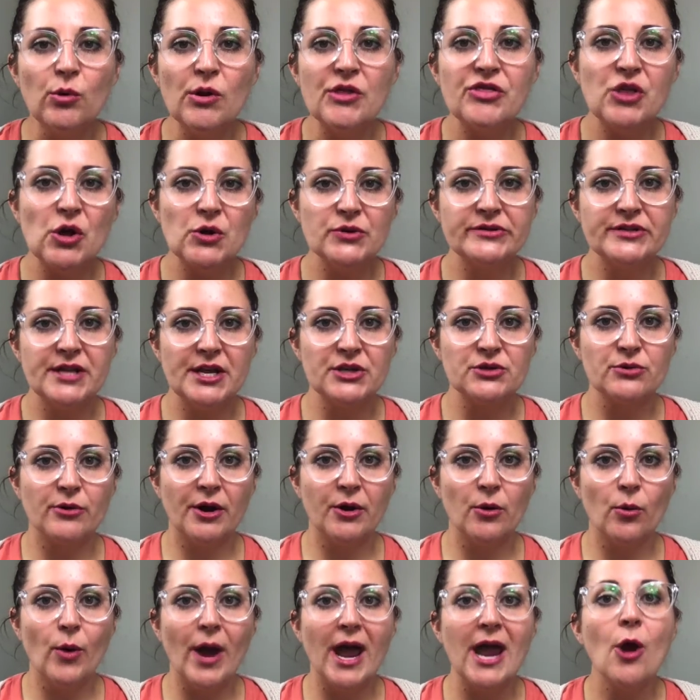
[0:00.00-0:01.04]
with those things
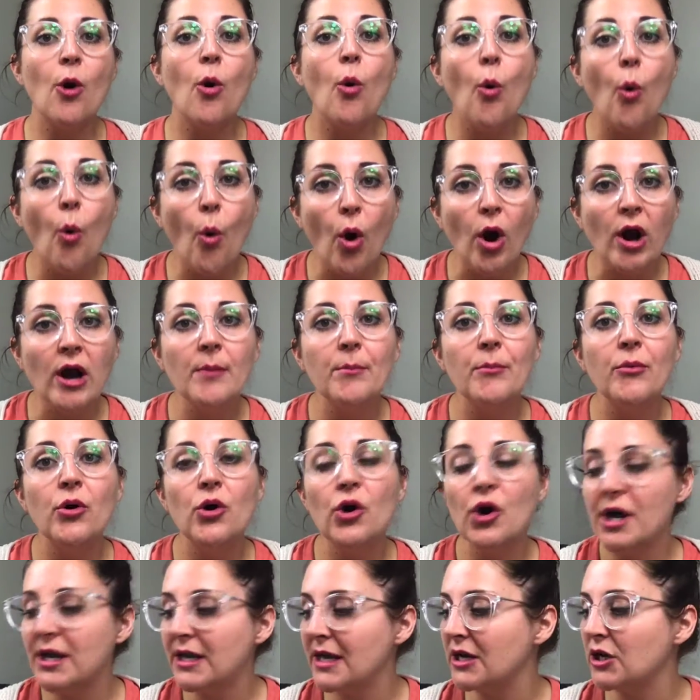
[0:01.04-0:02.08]
right away, or
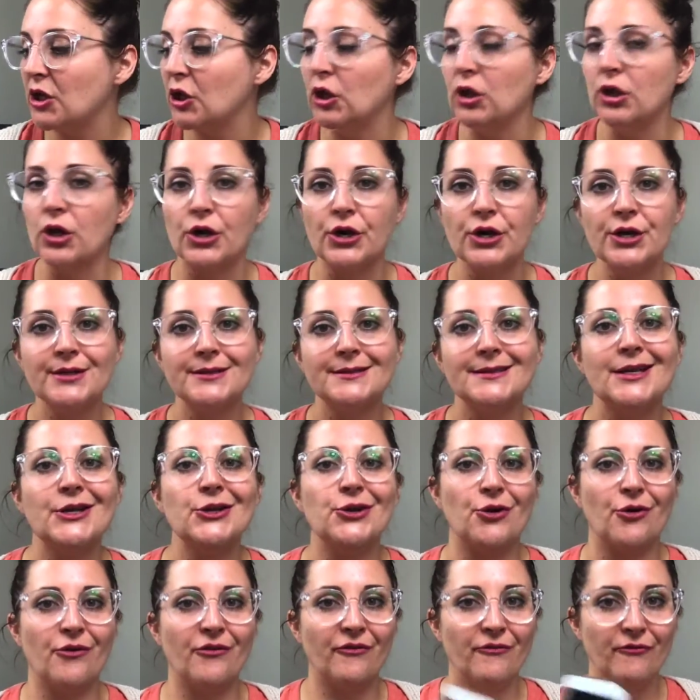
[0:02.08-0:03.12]
put an alert in
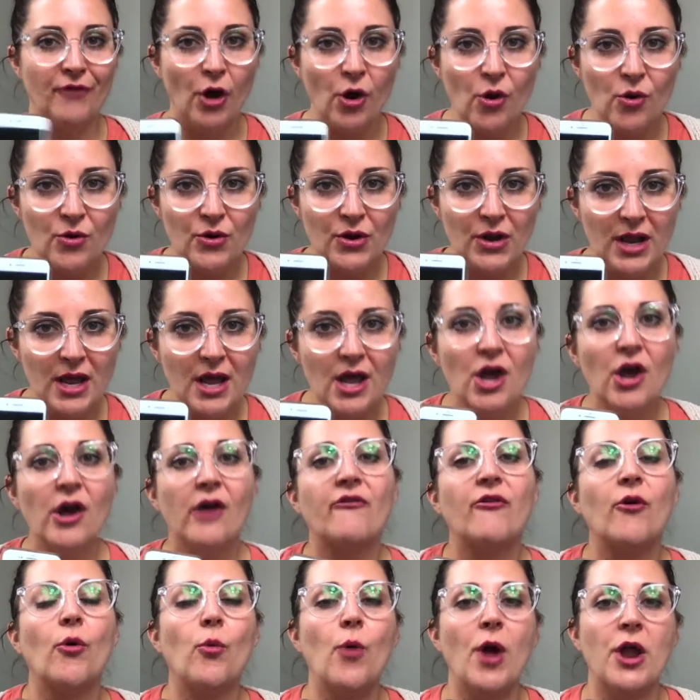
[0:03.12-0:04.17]
your phone
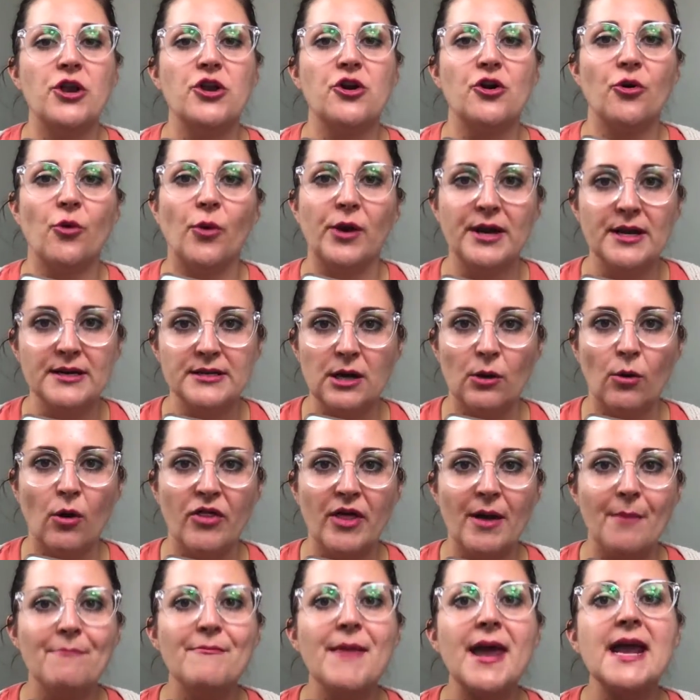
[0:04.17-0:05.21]
for when you're going to deal with
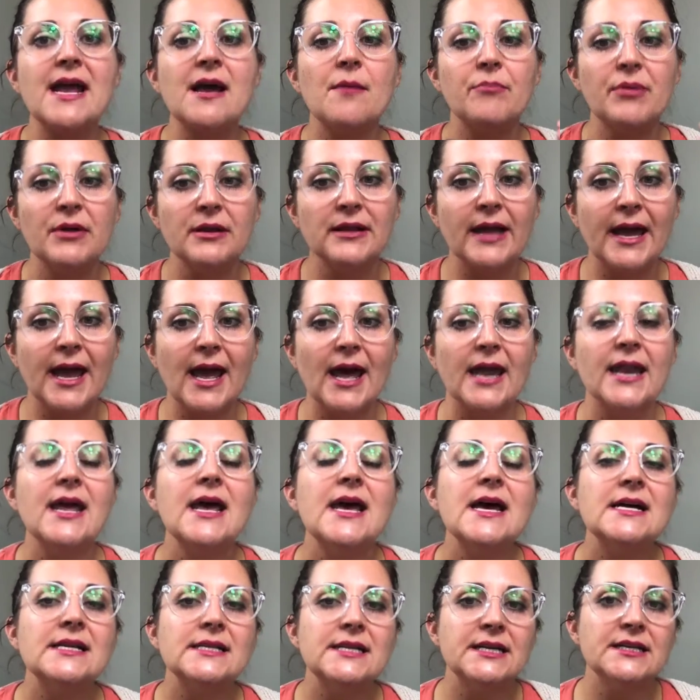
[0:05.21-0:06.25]
them. Make a plan
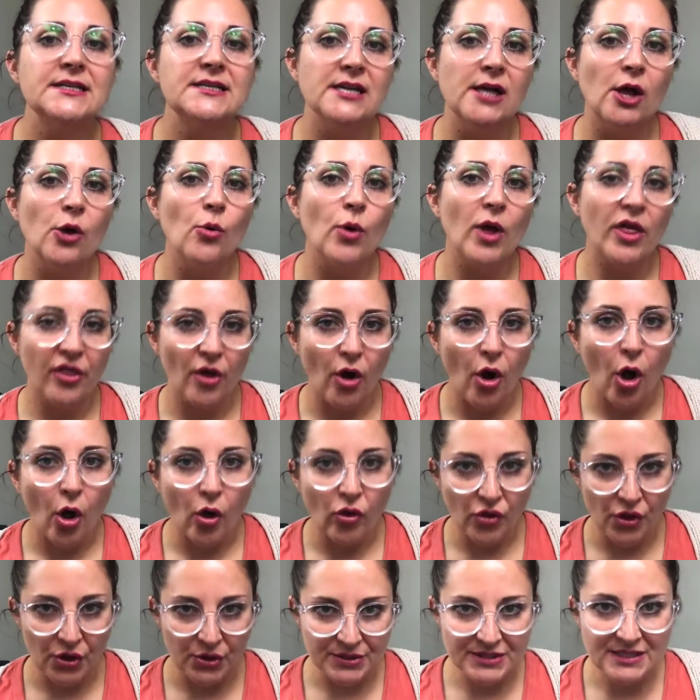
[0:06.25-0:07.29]
to deal with
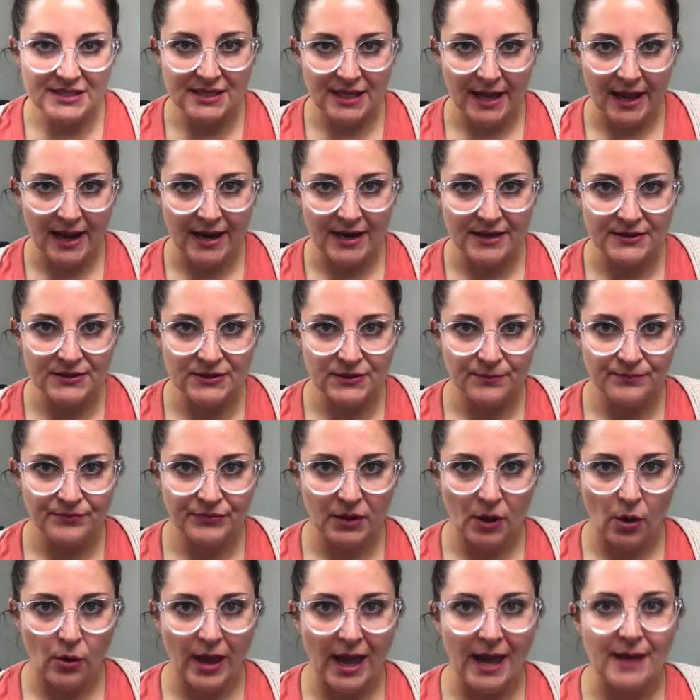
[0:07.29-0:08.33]
all those things.
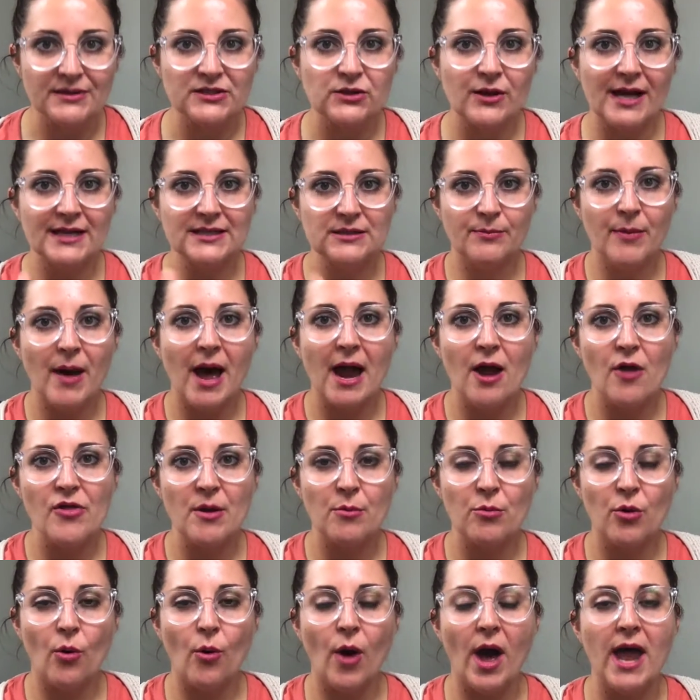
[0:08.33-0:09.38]
Okay, so that's pile
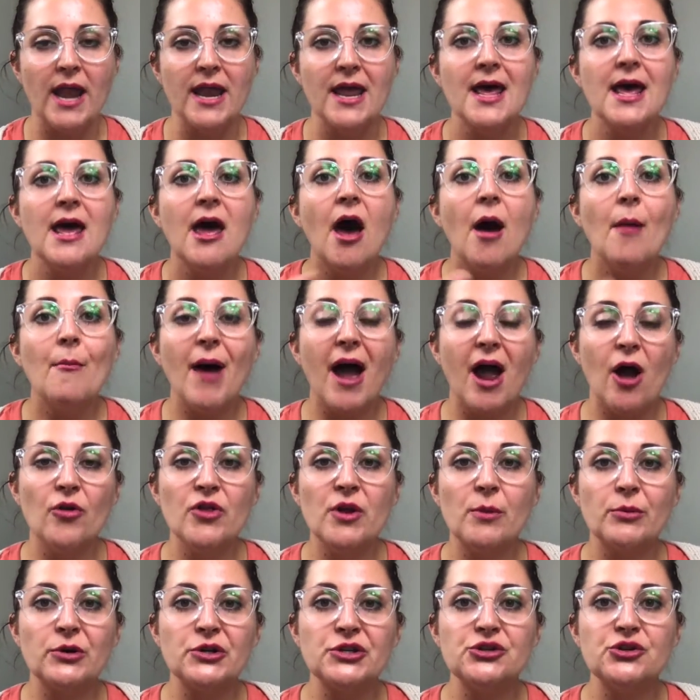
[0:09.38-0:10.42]
number 1. Pile
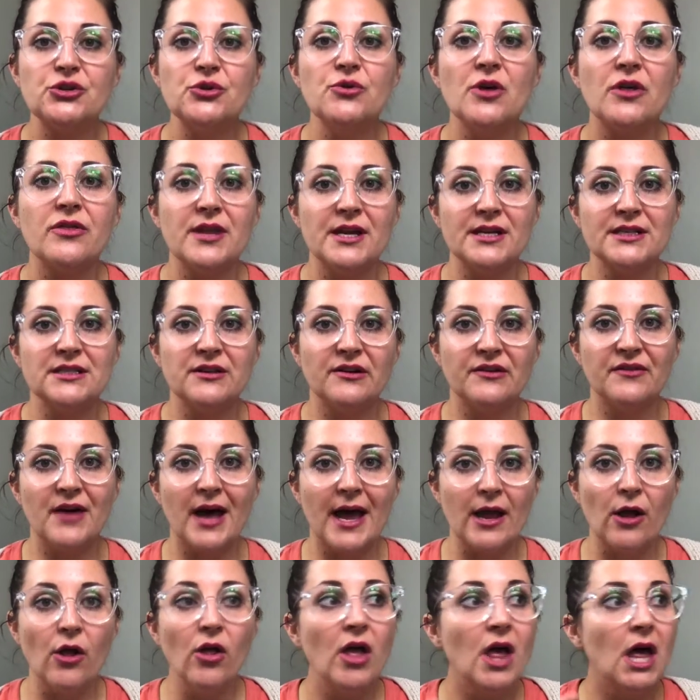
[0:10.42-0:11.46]
number 2, the things to
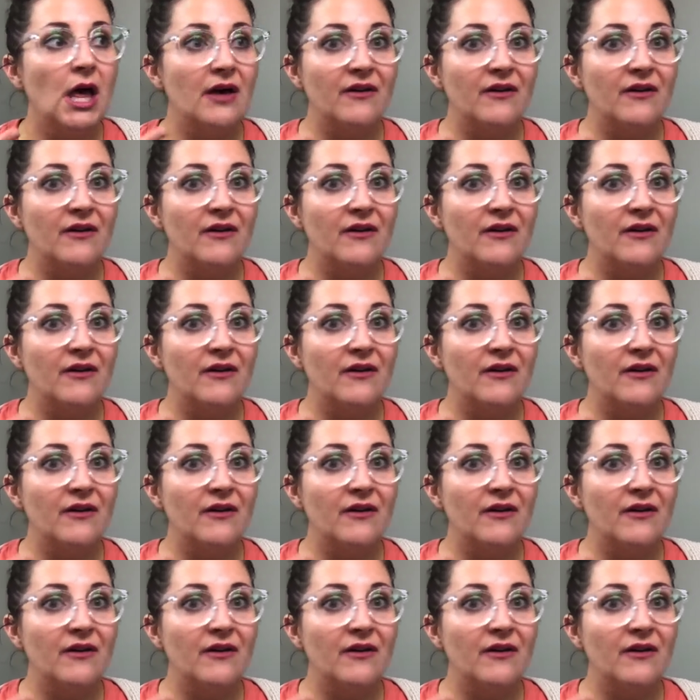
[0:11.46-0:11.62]
file